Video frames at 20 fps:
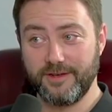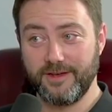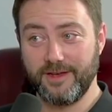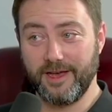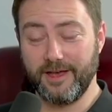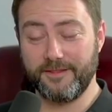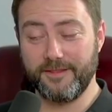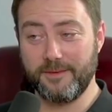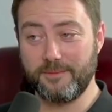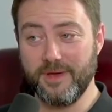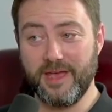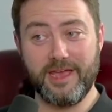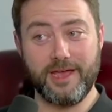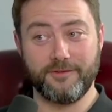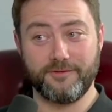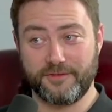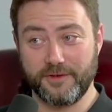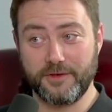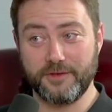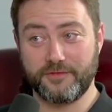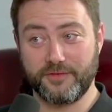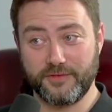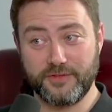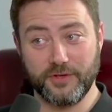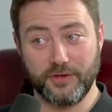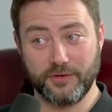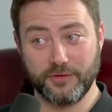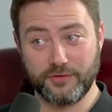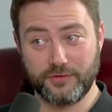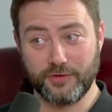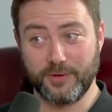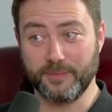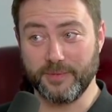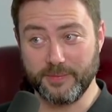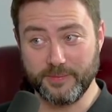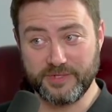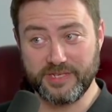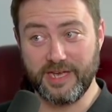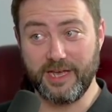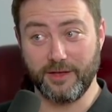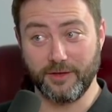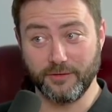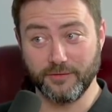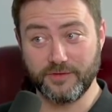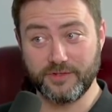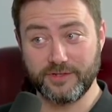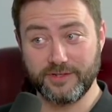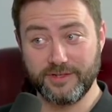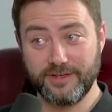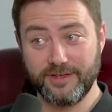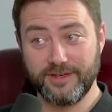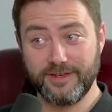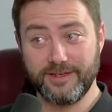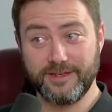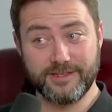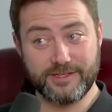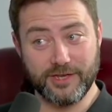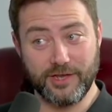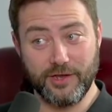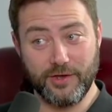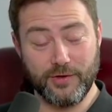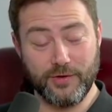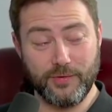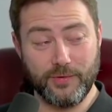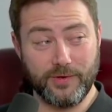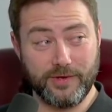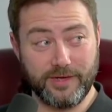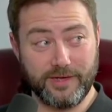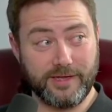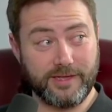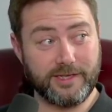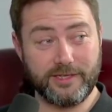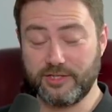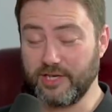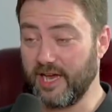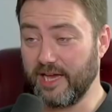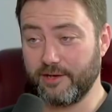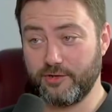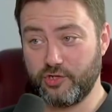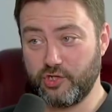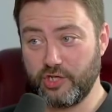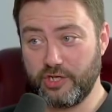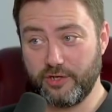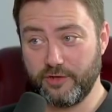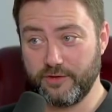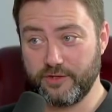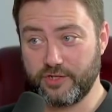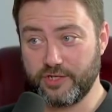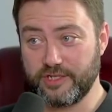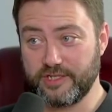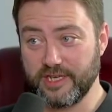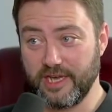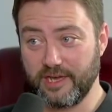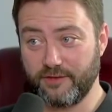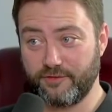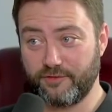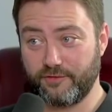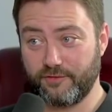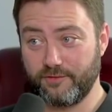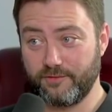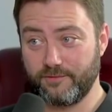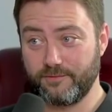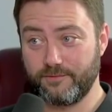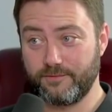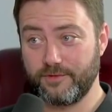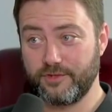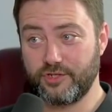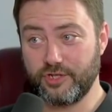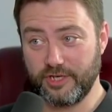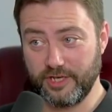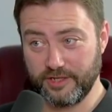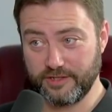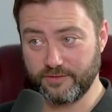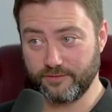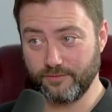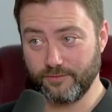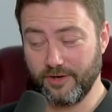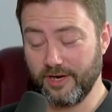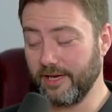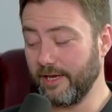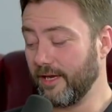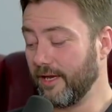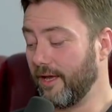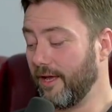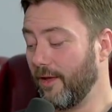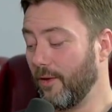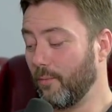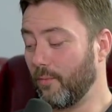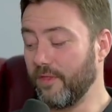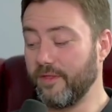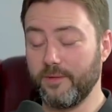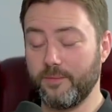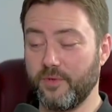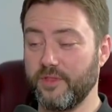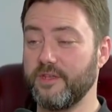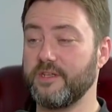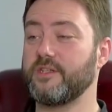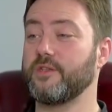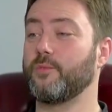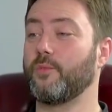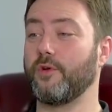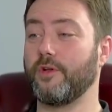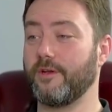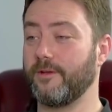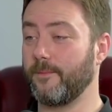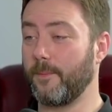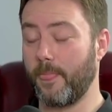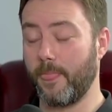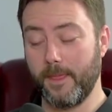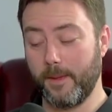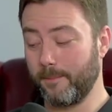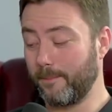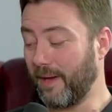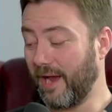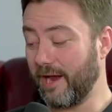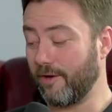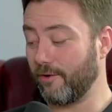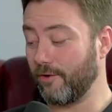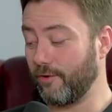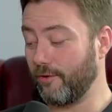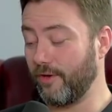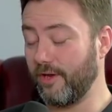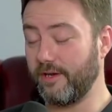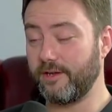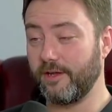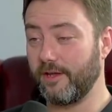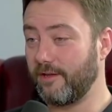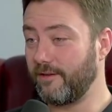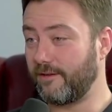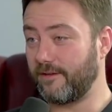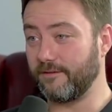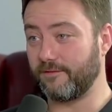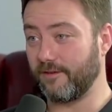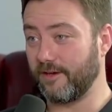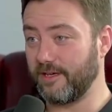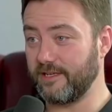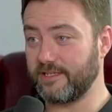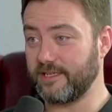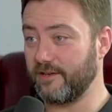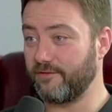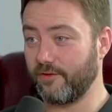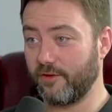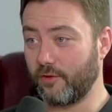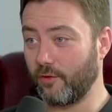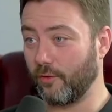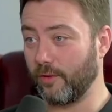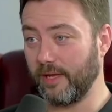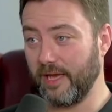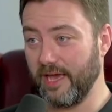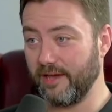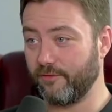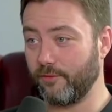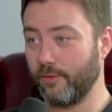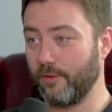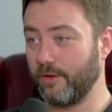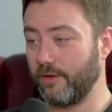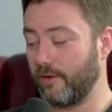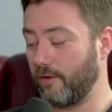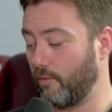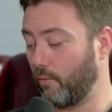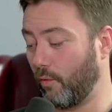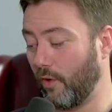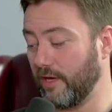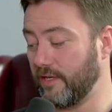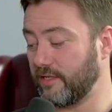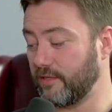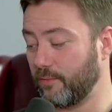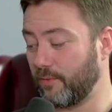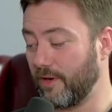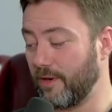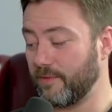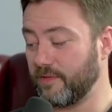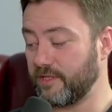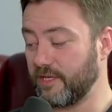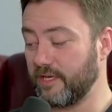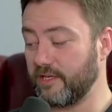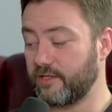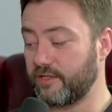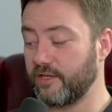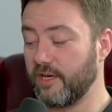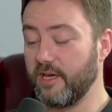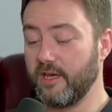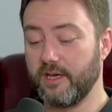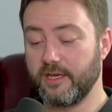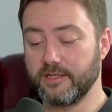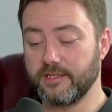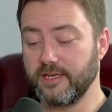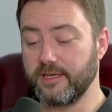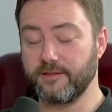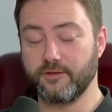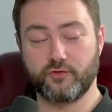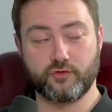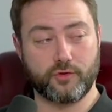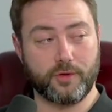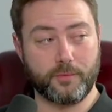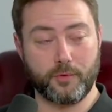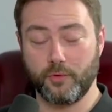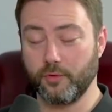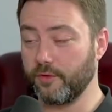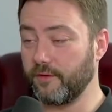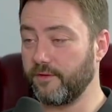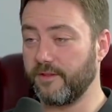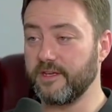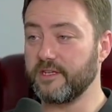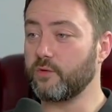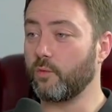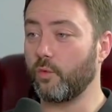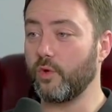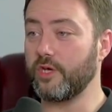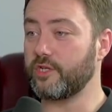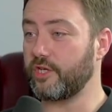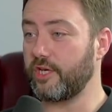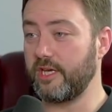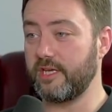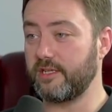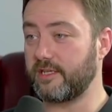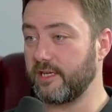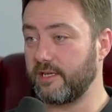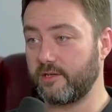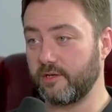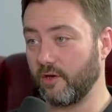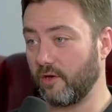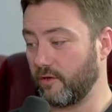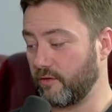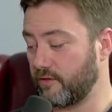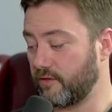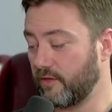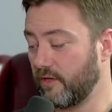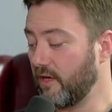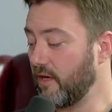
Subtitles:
And they may have voted for Donald Trump themselves. So how does she know that she's safe? She doesn't, right? But this is the point. Paranoid, divisive, calling everyone white supremacist and saying that Trump ordered this, which he did not.